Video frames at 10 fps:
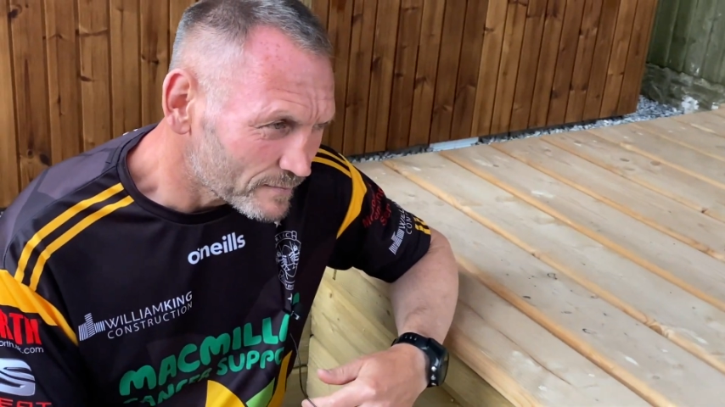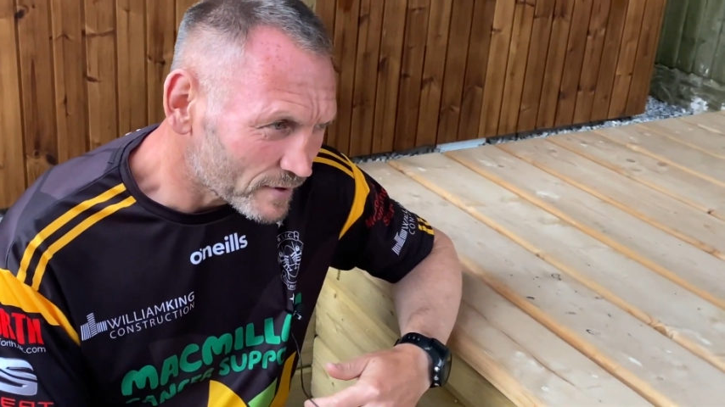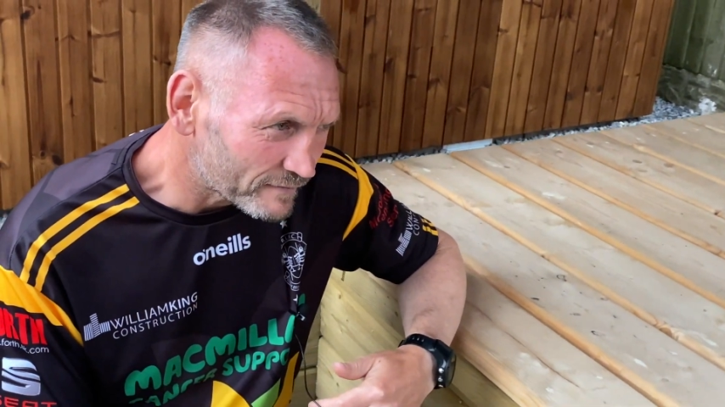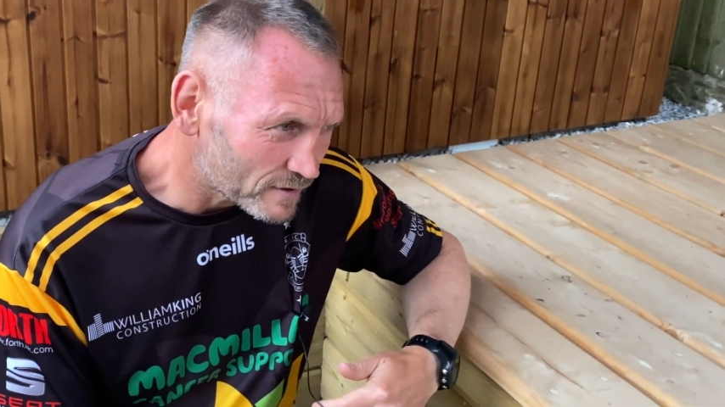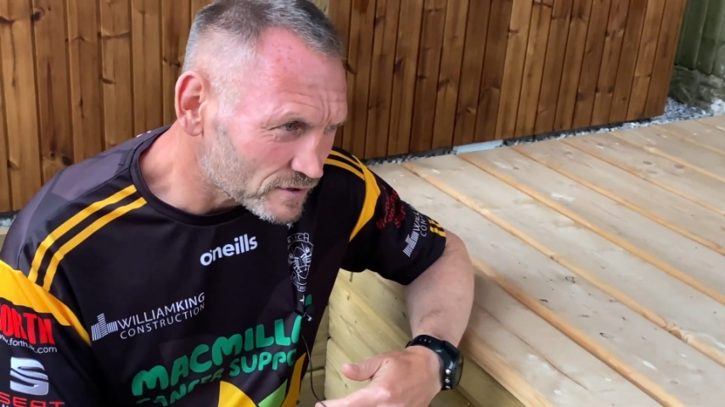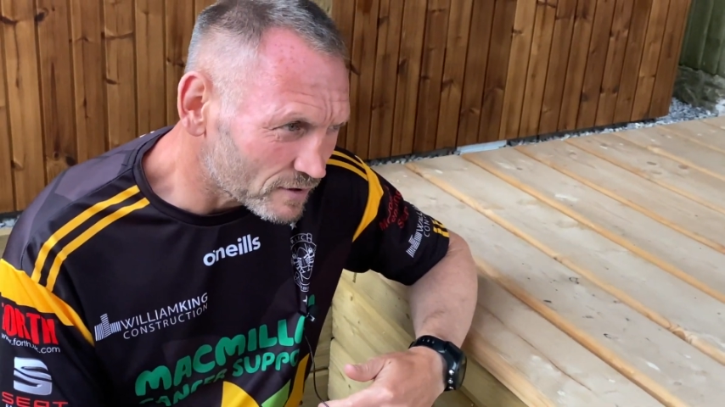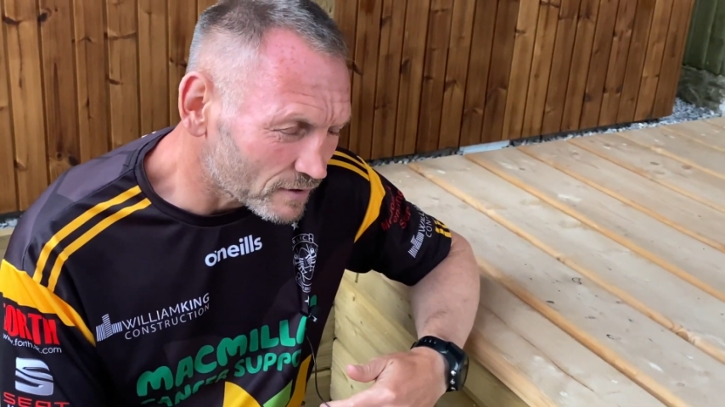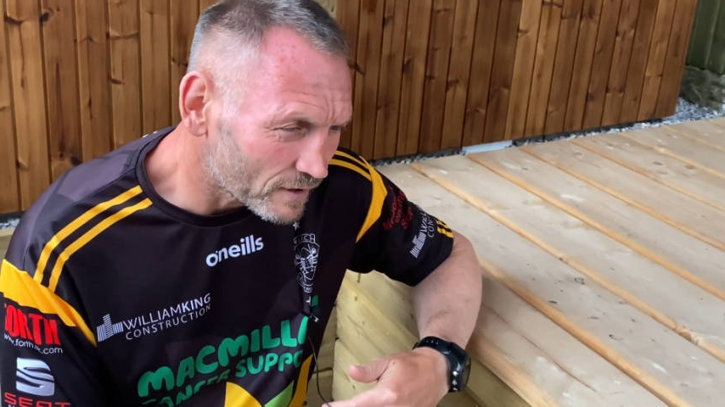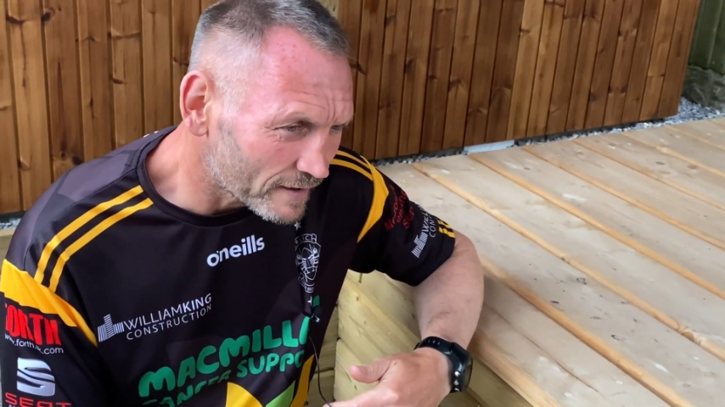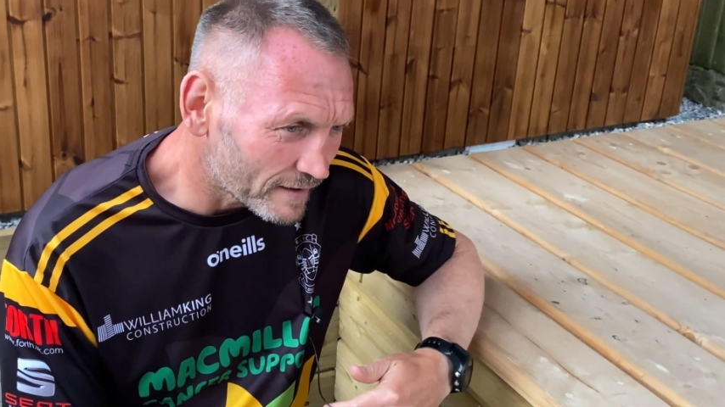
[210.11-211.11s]
but I've
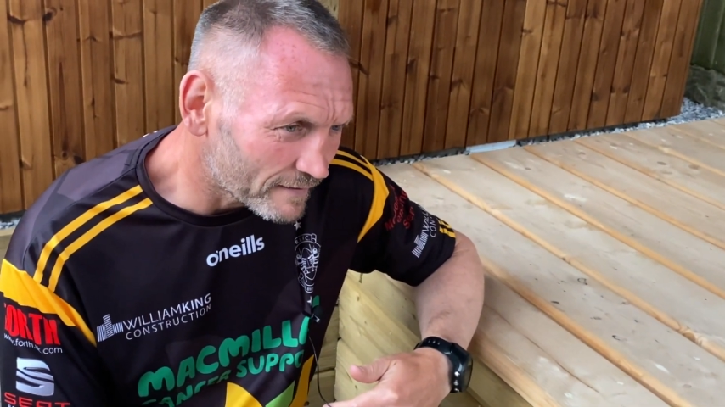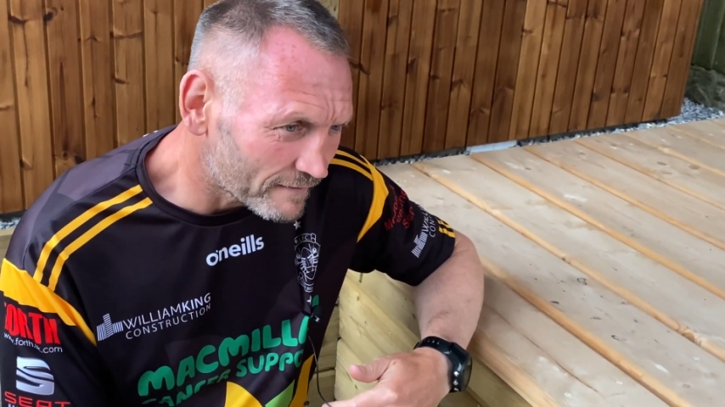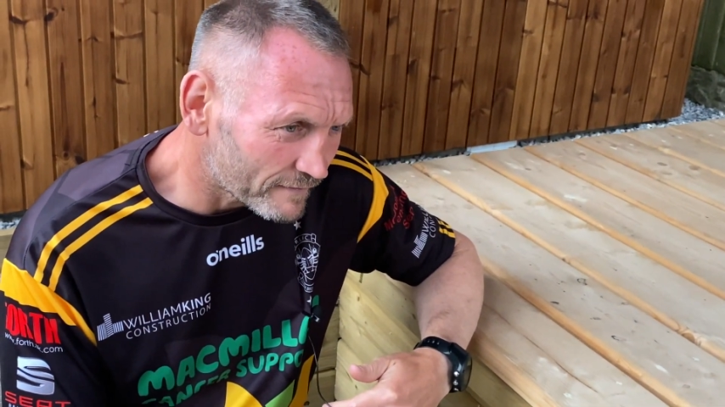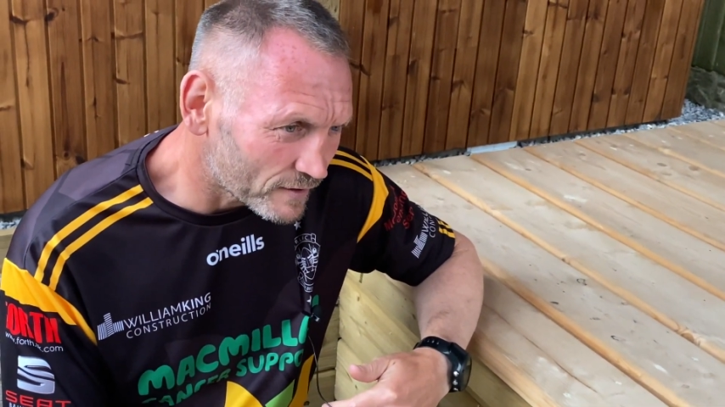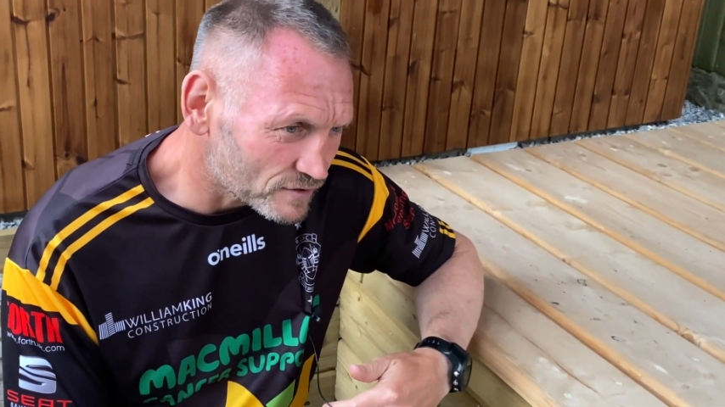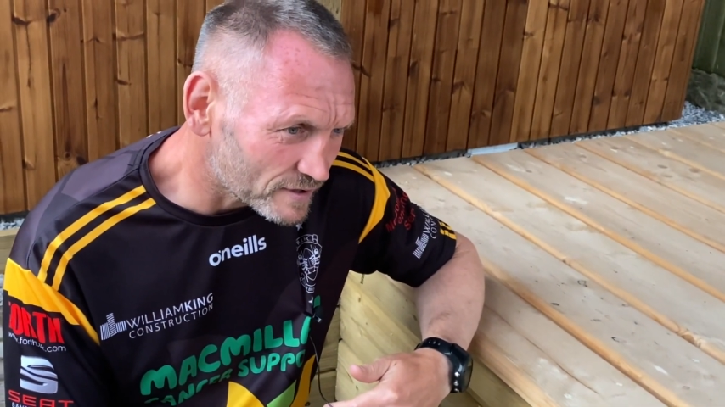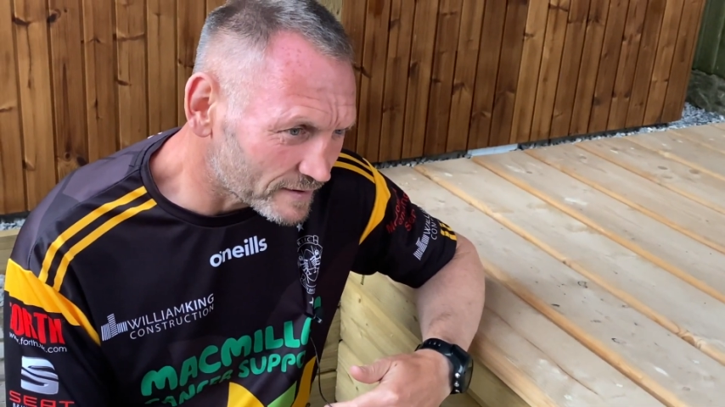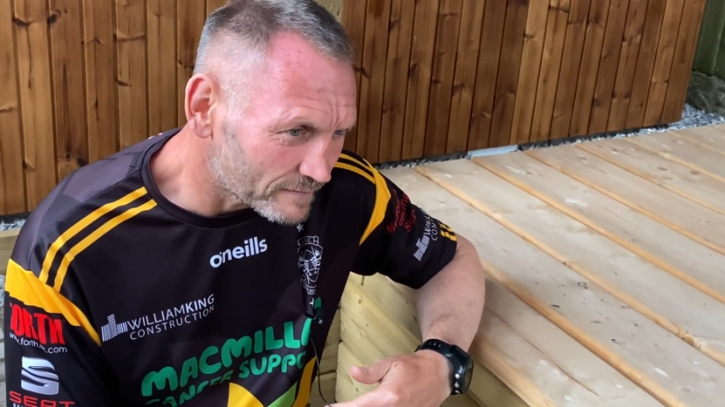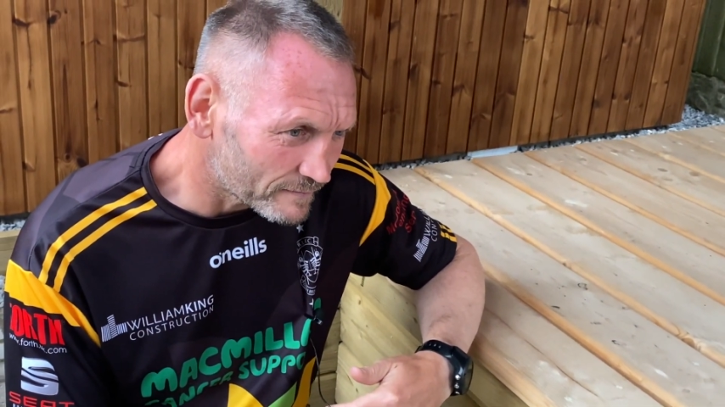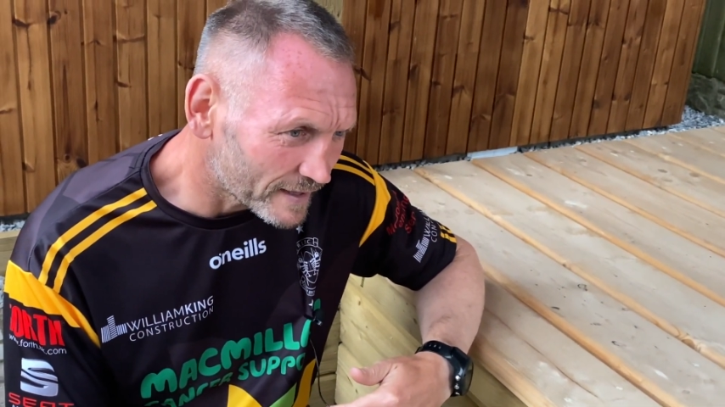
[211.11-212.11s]
also got a
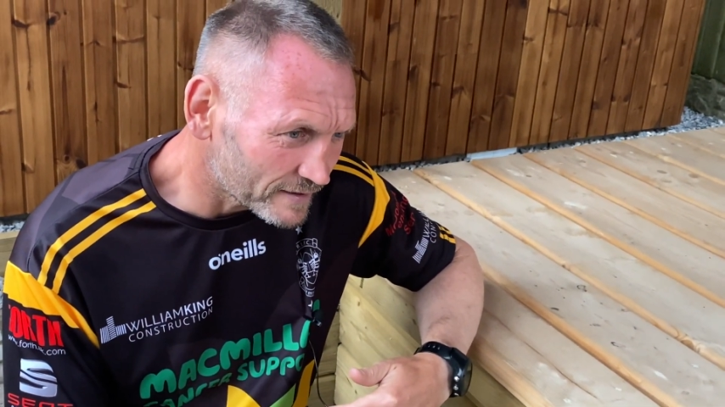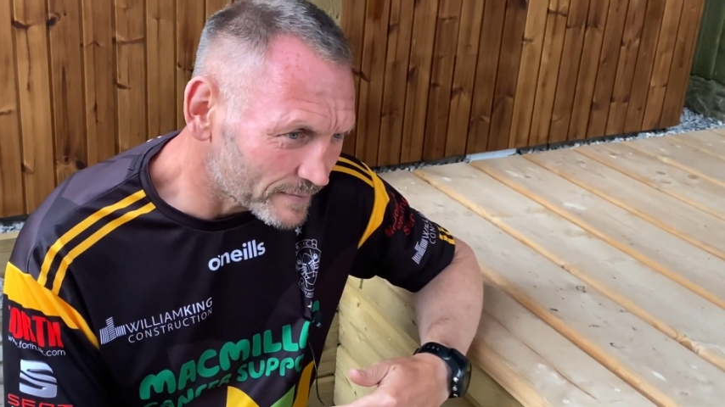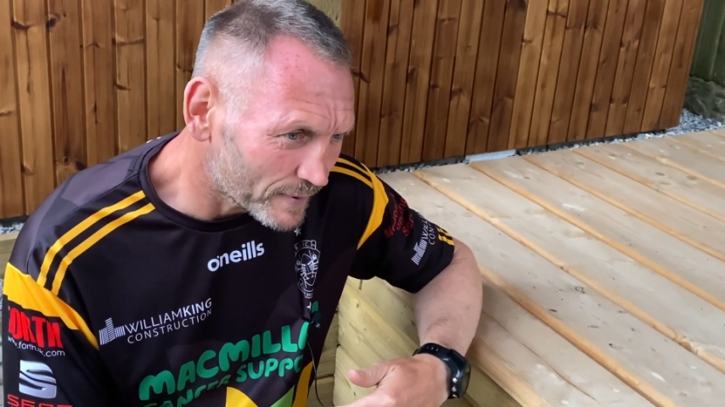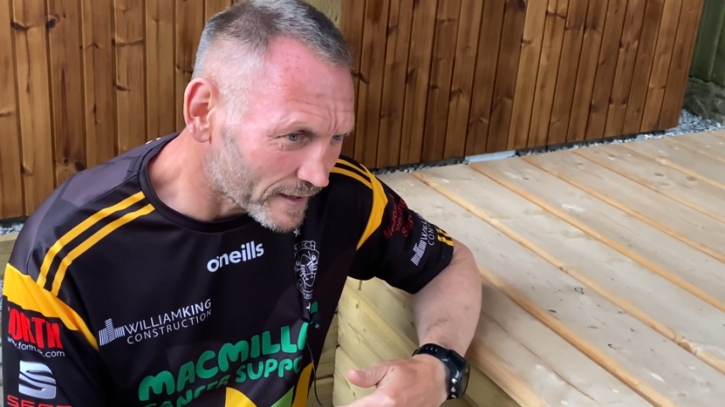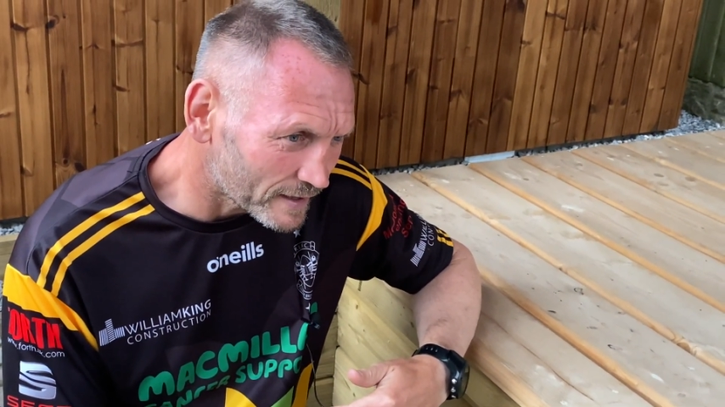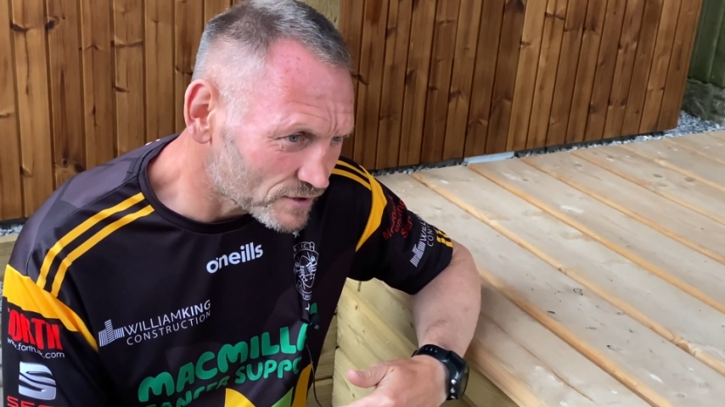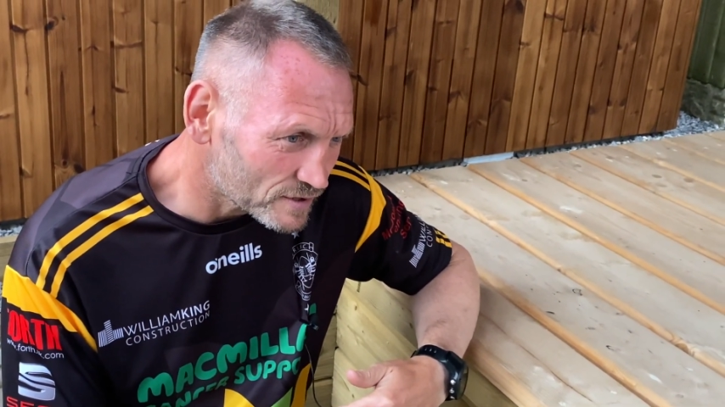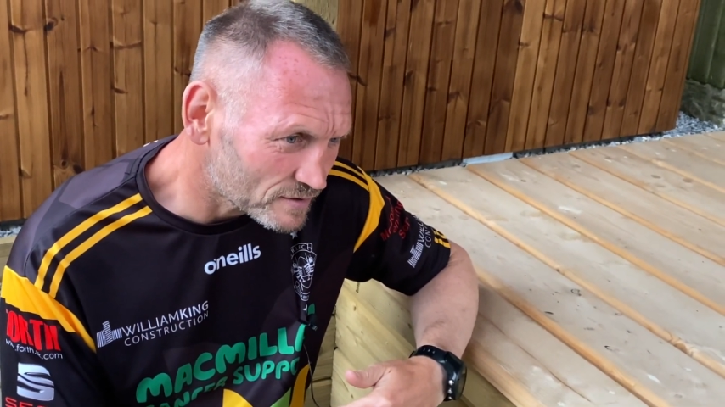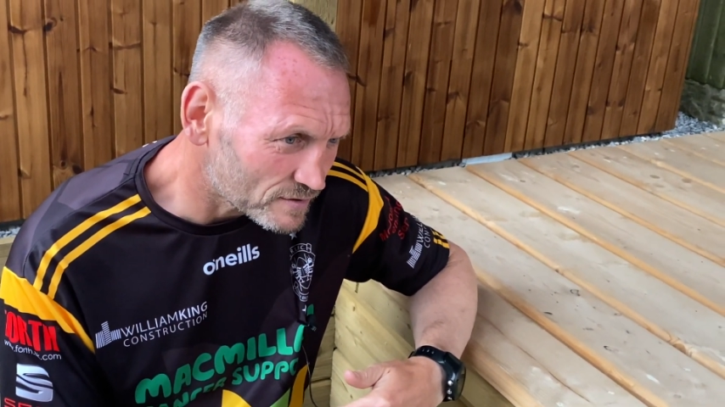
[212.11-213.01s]
Virgin Media page.